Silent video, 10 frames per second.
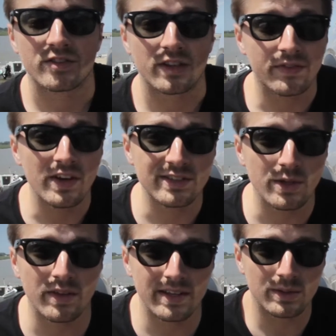So the first
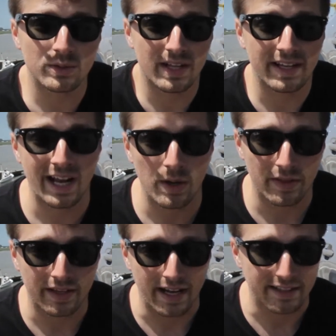two things that will stand out are
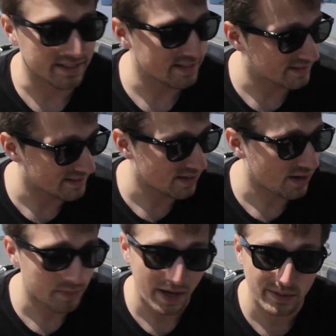the Cactus, the
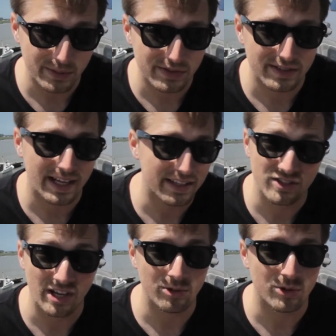side panels and the
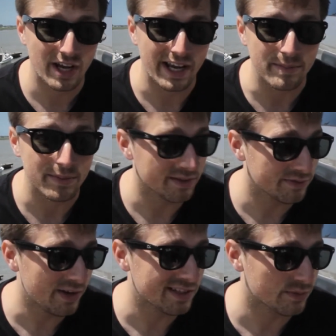general shape, the
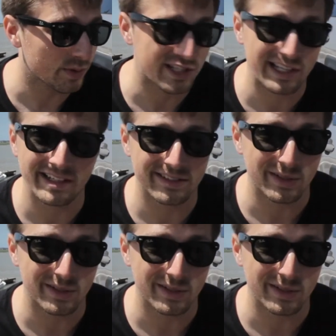first of which leading to